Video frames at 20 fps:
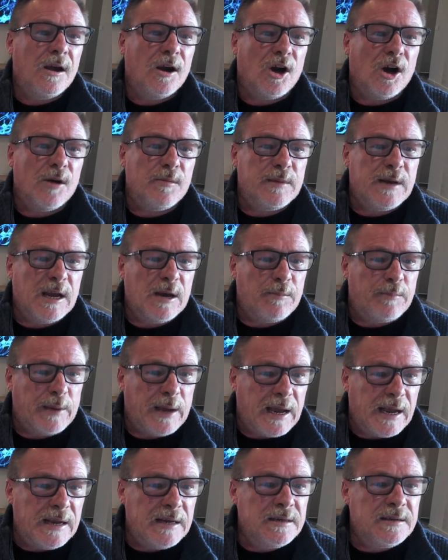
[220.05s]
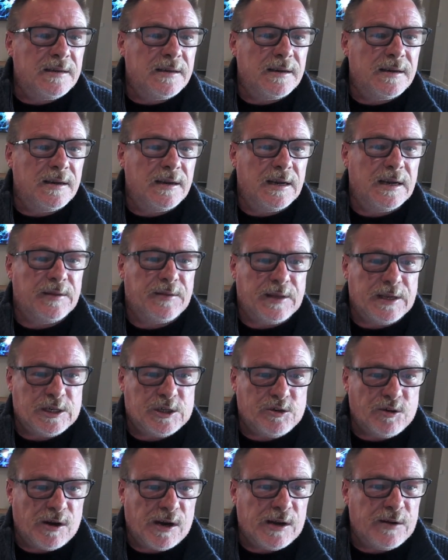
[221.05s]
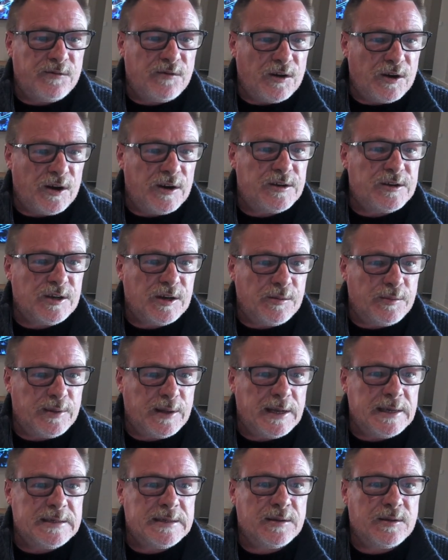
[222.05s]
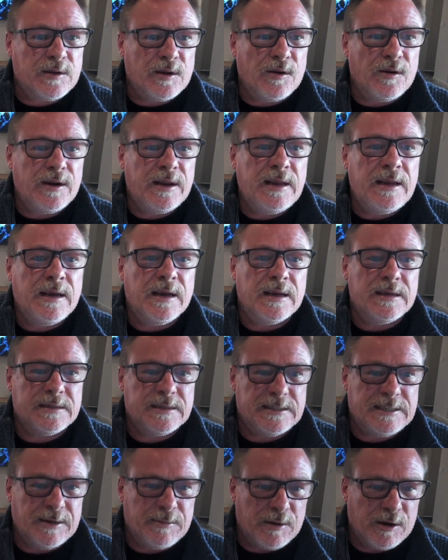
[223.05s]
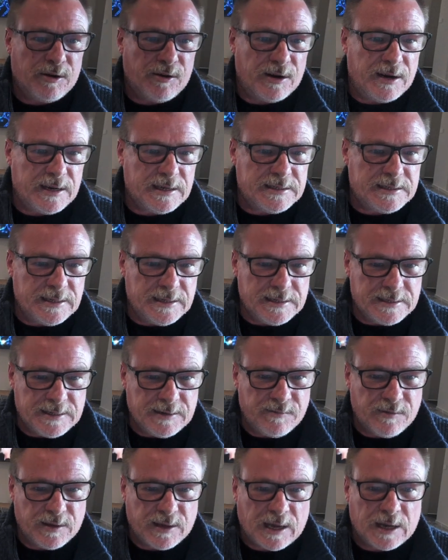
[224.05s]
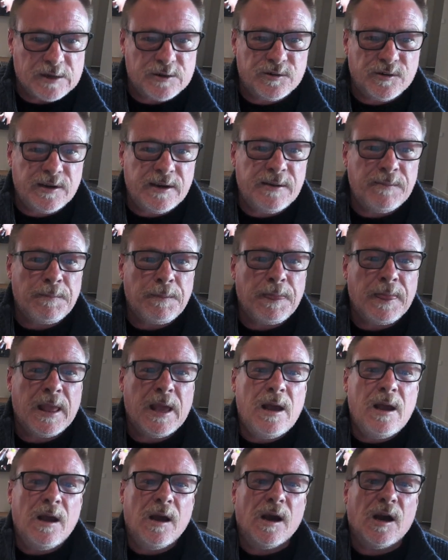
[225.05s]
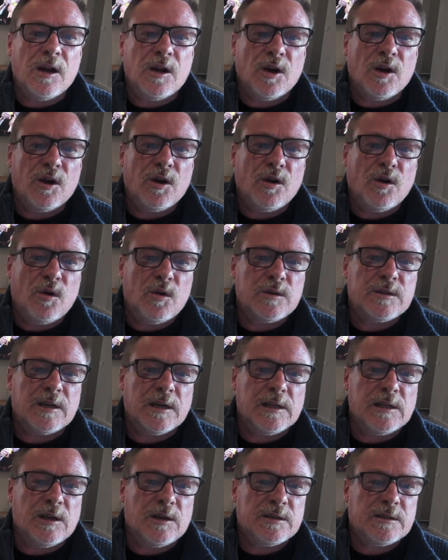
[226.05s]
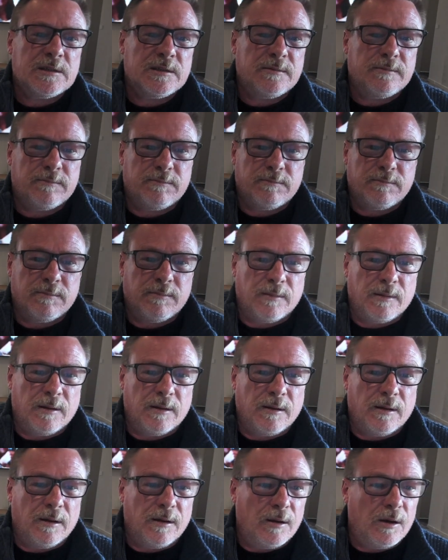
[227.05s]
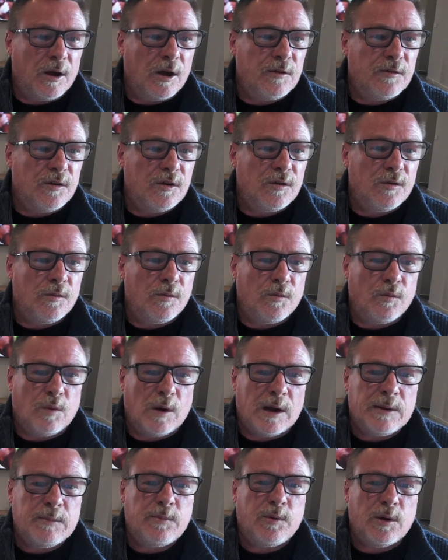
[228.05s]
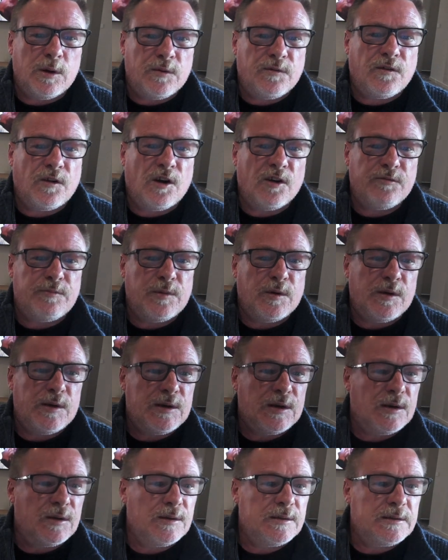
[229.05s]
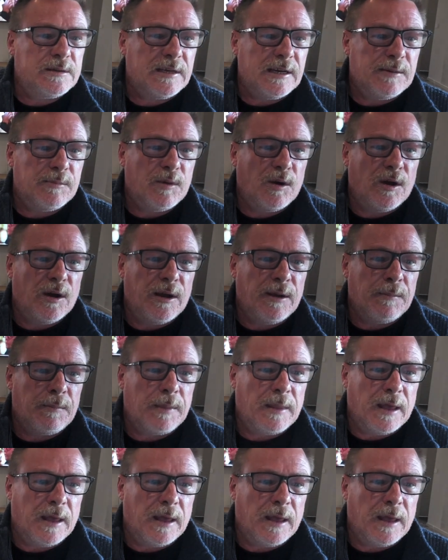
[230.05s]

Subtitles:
I'm now banned at the Australian Financial Complaints Authority as a democratic citizen of the country, and I also lost over $1.5 million in my